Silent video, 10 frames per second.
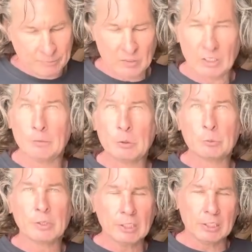If you
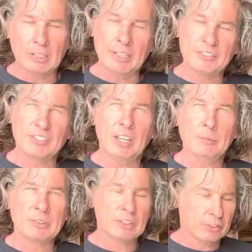really examine
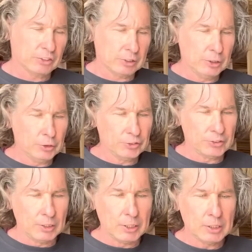things
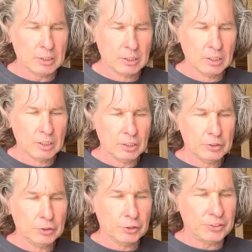closely,
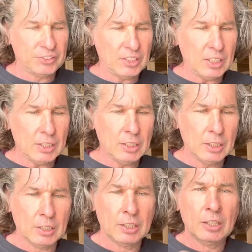you'll see
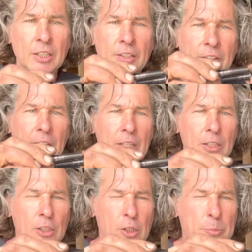the
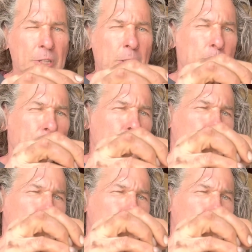ARP bolt